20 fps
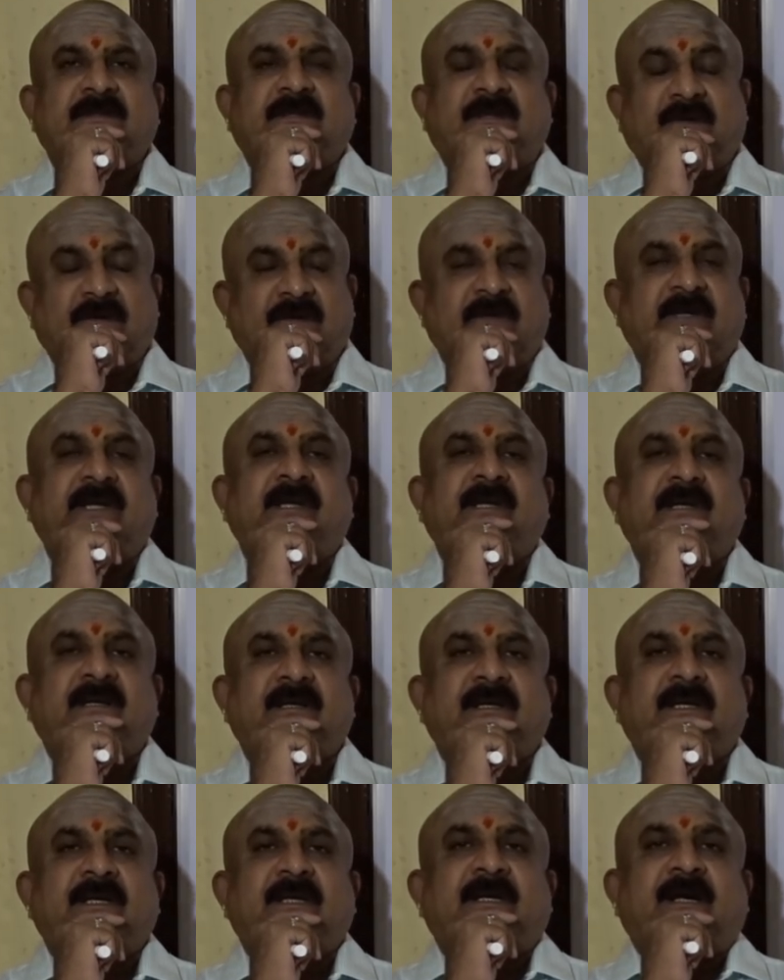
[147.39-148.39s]
Okay.
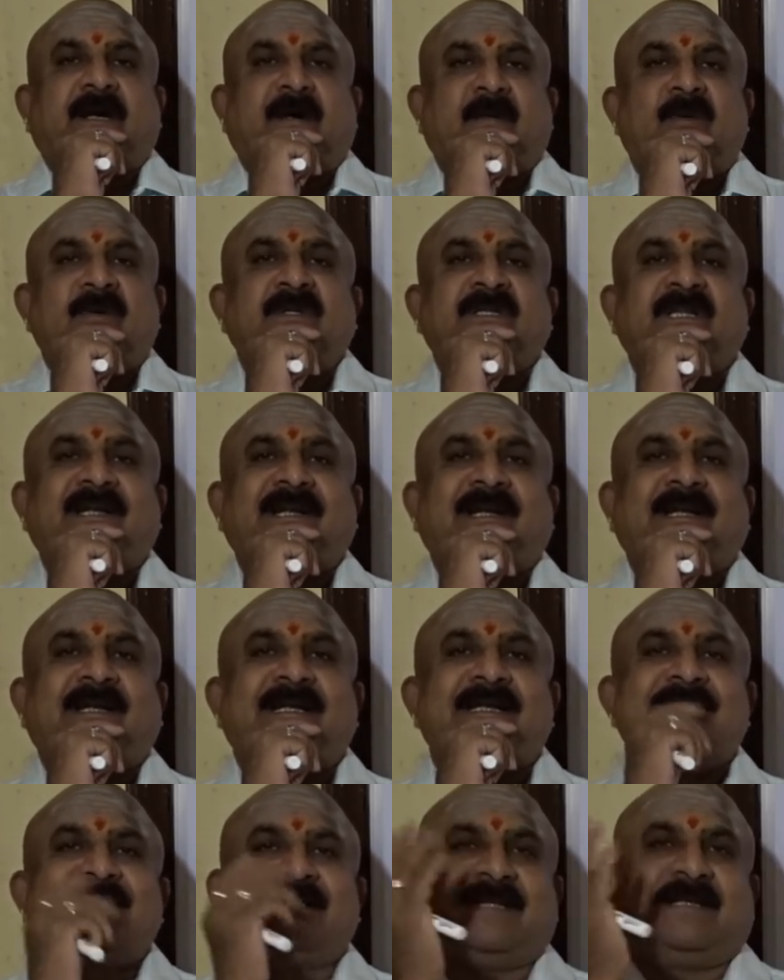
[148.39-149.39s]
Among that, at
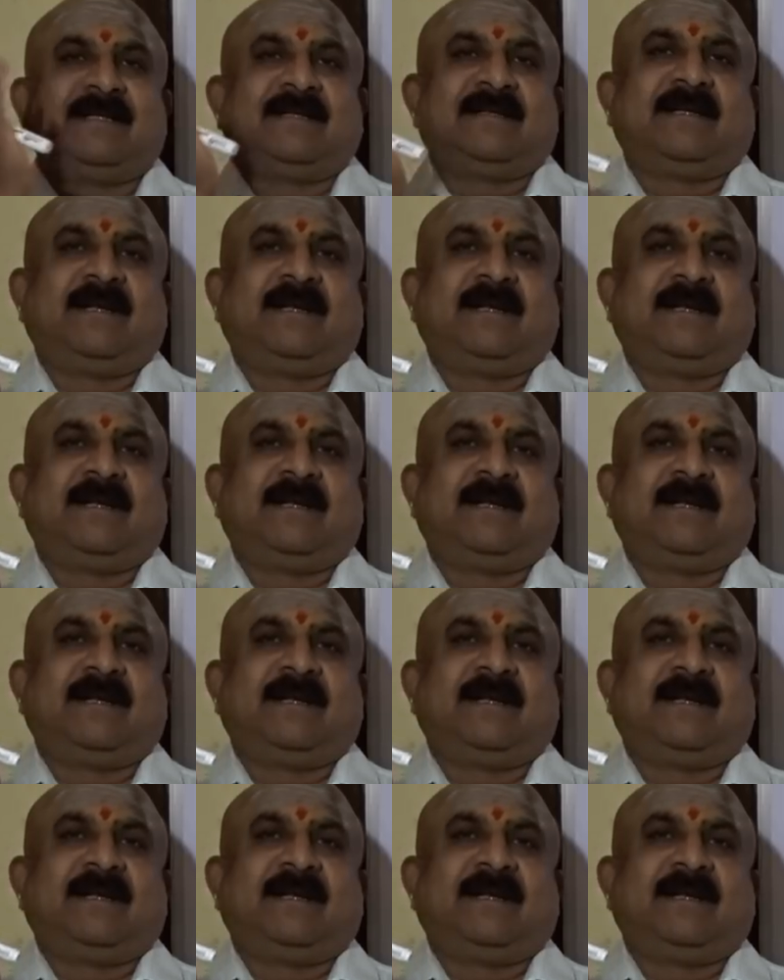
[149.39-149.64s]
least